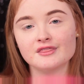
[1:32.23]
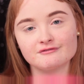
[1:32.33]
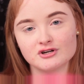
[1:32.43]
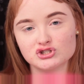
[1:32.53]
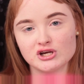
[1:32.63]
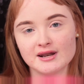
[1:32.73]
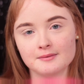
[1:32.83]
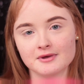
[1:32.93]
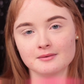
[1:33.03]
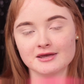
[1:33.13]
The first shade
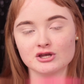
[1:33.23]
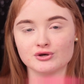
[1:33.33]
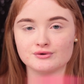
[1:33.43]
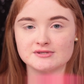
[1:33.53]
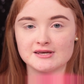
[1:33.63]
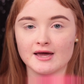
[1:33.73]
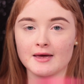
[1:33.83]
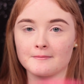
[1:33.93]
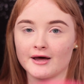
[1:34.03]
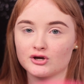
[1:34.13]
I'm going to be using
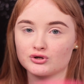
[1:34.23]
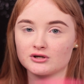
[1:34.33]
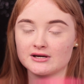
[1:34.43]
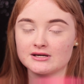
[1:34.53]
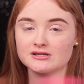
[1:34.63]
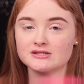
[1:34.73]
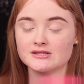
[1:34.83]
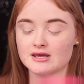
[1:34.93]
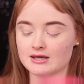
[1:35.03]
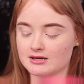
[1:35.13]
in my
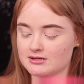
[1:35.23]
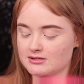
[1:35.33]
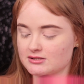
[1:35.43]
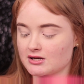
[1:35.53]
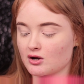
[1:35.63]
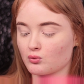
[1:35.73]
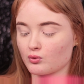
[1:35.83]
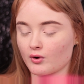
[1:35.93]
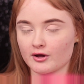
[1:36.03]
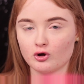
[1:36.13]
crease is
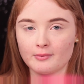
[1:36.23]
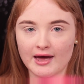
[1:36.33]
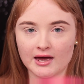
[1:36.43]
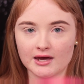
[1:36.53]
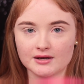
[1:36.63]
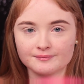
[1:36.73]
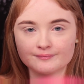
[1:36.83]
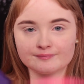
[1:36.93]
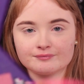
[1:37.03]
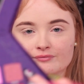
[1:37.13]
Royal Pain.